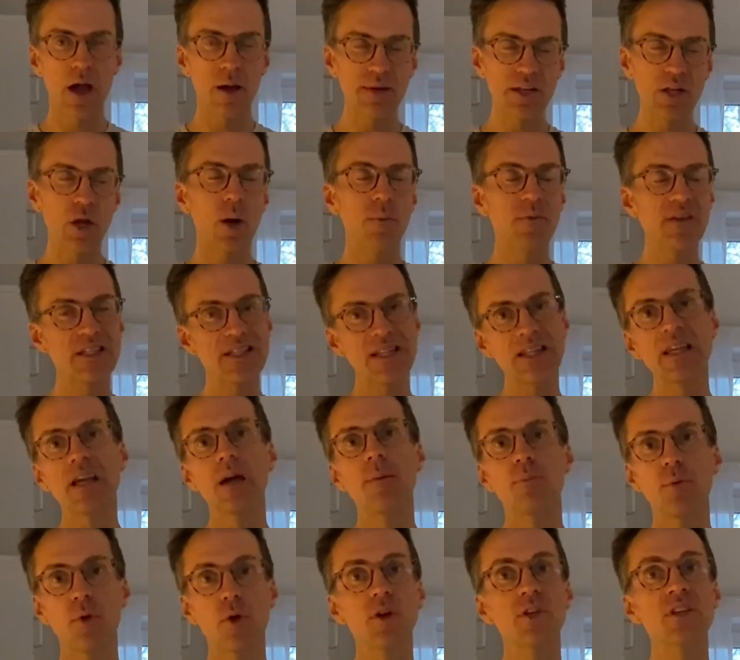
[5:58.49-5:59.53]
I mean, obviously
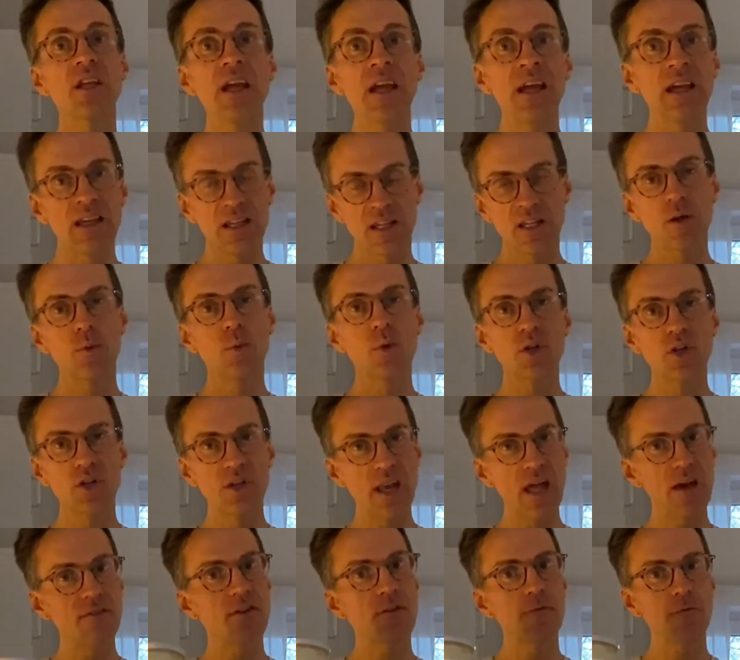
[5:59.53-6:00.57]
a bird here would
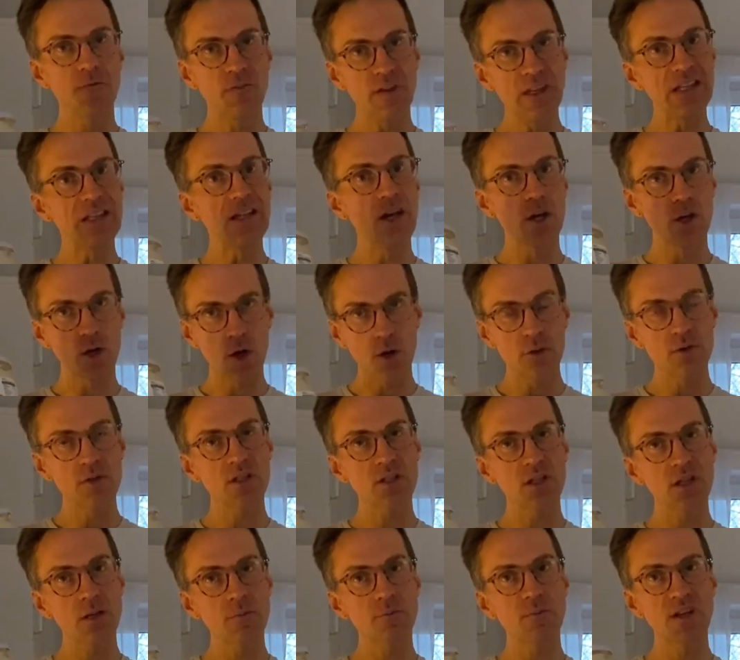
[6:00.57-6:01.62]
never feed a
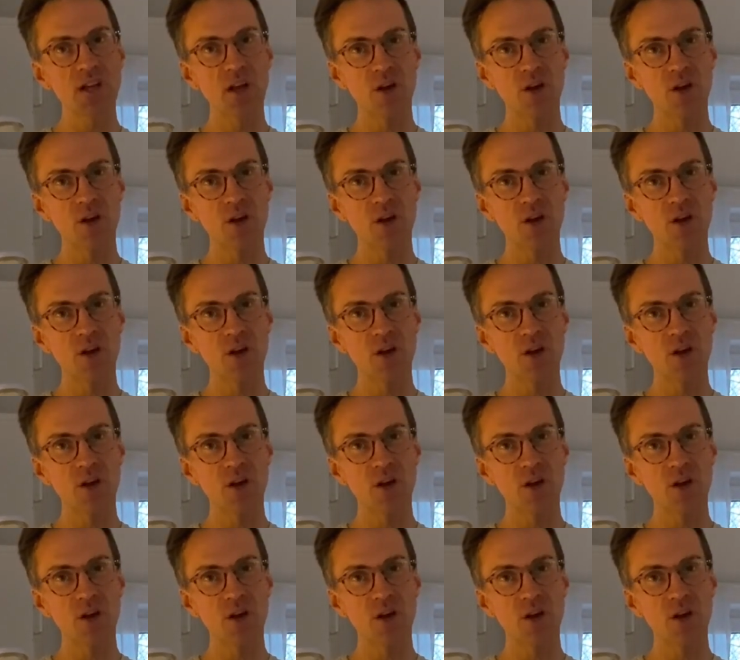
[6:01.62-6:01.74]
coconut,